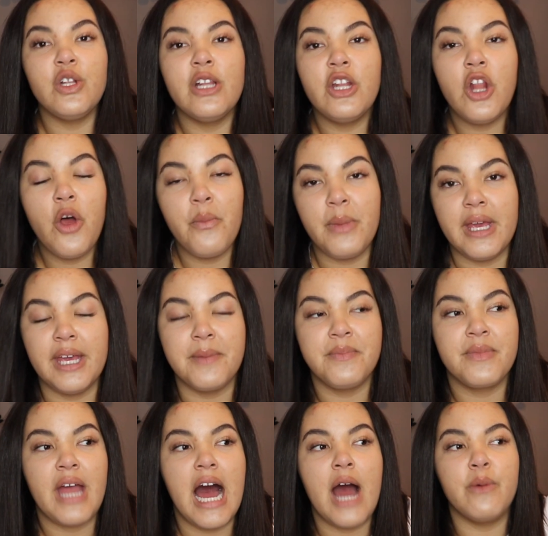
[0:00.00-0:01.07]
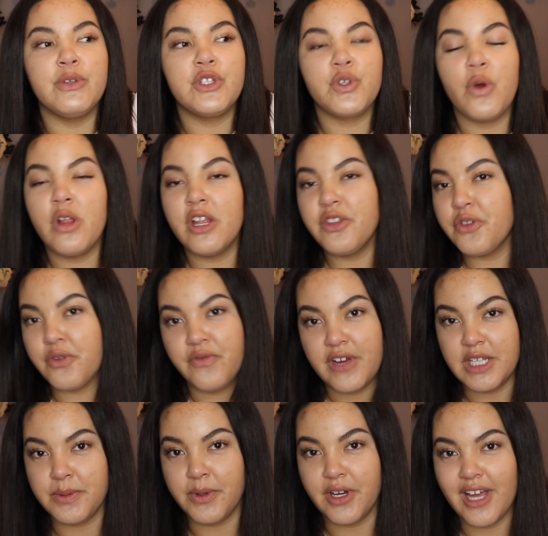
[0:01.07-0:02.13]
So little old me, I was scrolling through
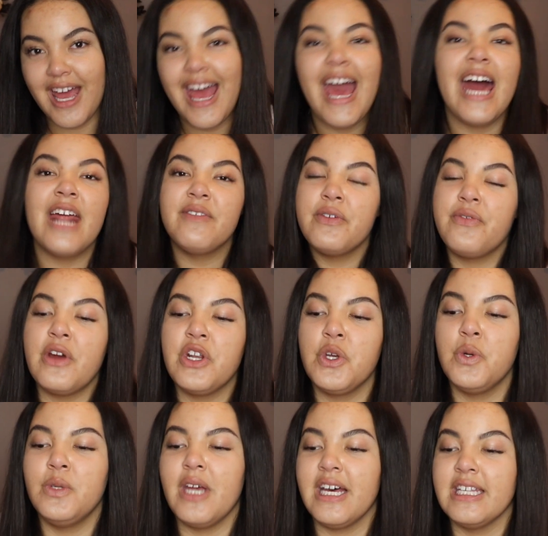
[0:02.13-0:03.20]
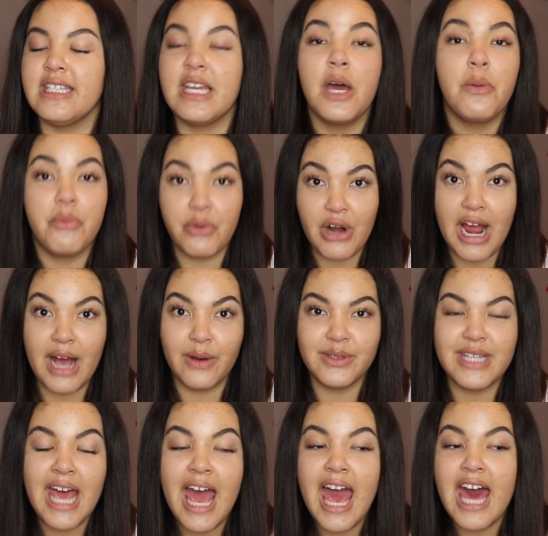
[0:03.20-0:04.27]
Facebook, and I have a friend who does
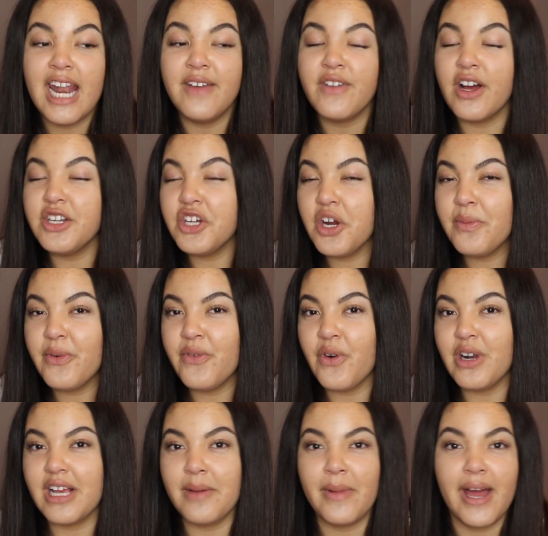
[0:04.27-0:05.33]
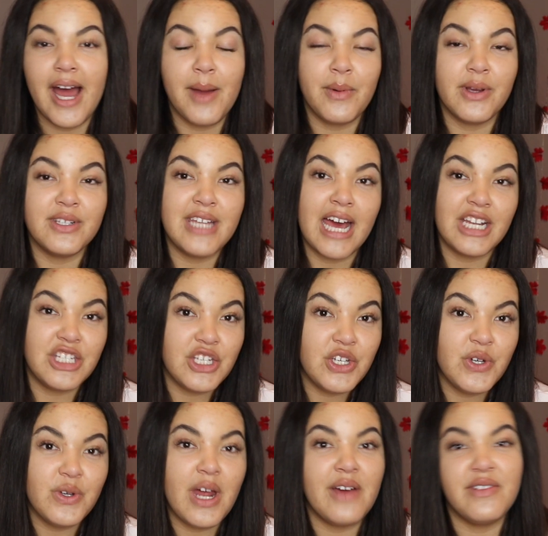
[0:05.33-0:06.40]
brows, and I've gone to her before to get my eyebrows
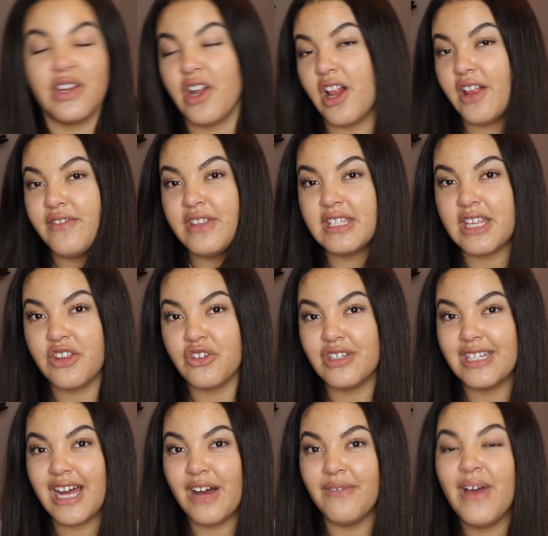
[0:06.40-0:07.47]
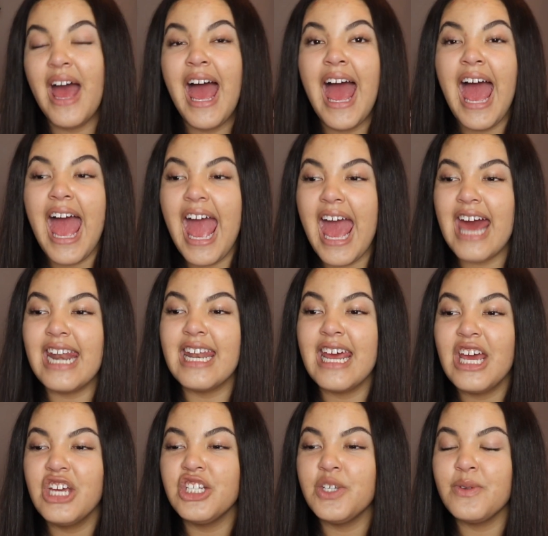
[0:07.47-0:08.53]
tattooed, I've done all of this other stuff, and
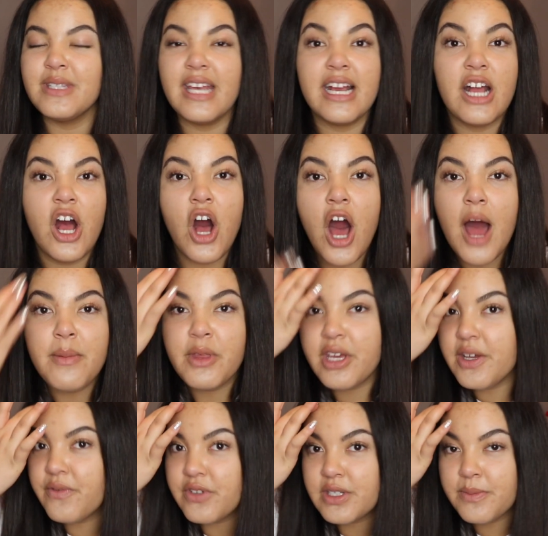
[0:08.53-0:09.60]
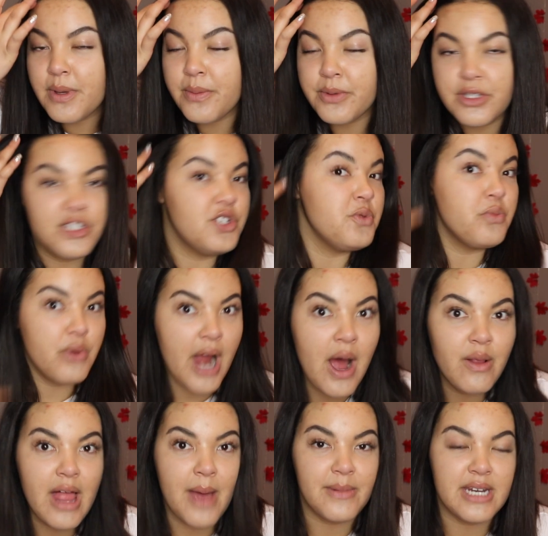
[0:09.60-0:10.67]
she was like, I'm looking for some people to do
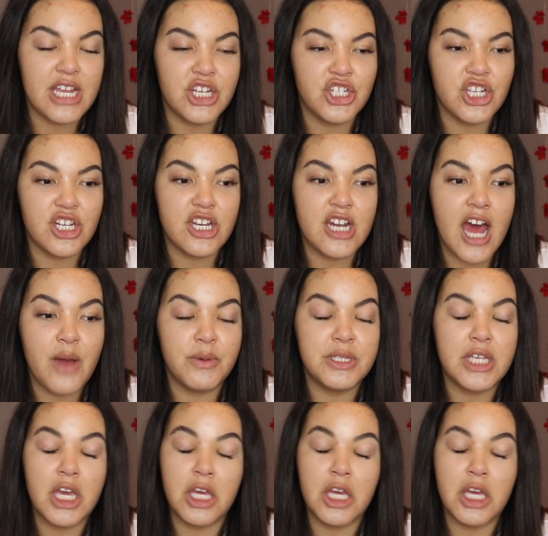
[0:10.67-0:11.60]
brow lamination, and I was